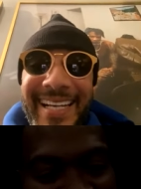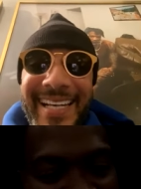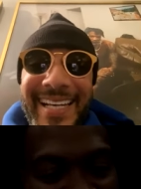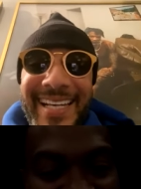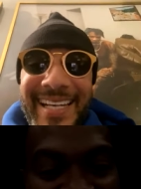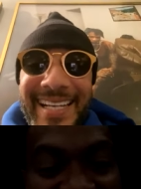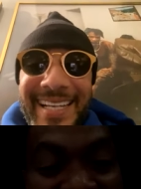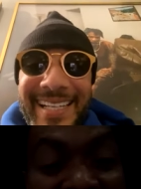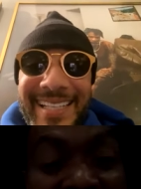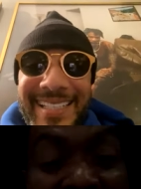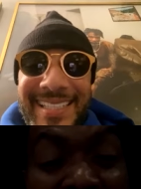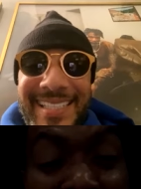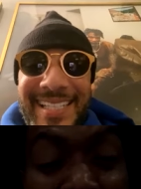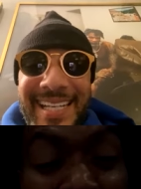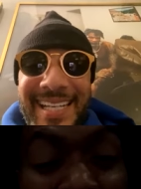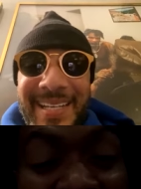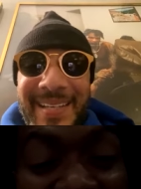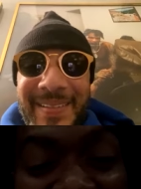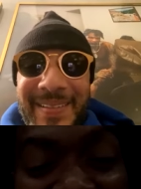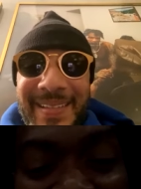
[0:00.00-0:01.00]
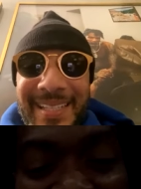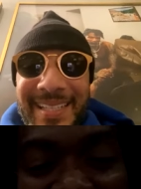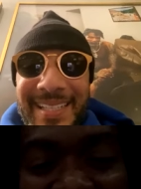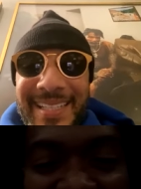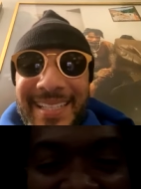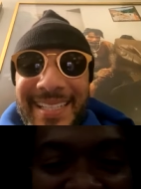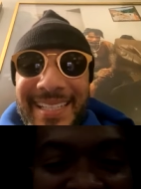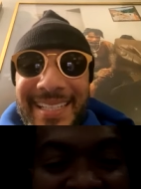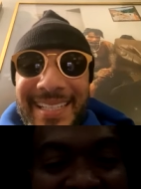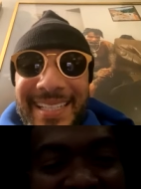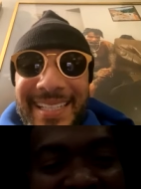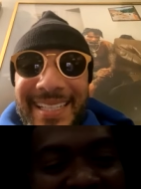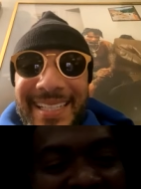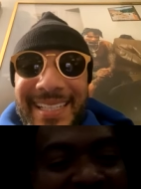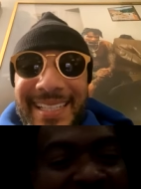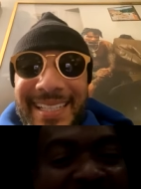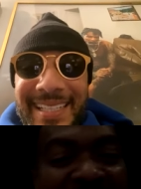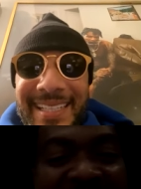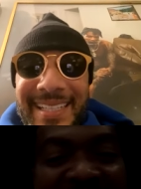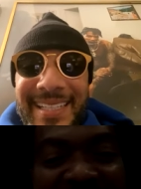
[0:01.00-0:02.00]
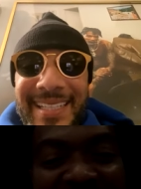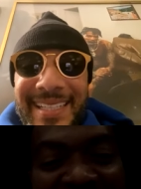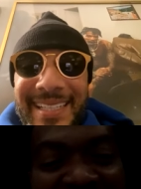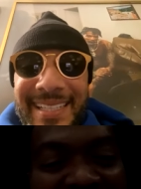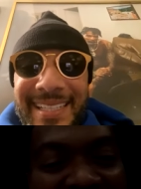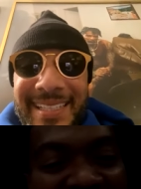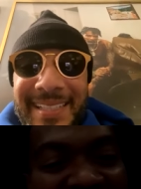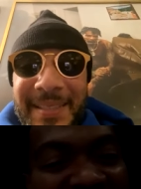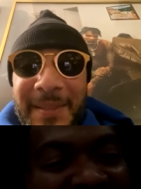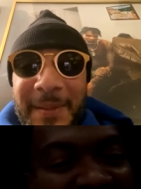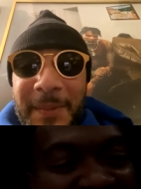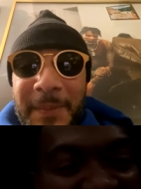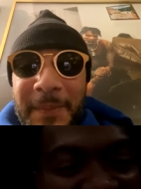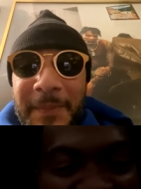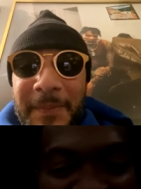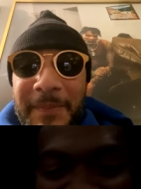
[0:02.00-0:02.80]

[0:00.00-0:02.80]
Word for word: Dangerous, huh? Fast and the Furious.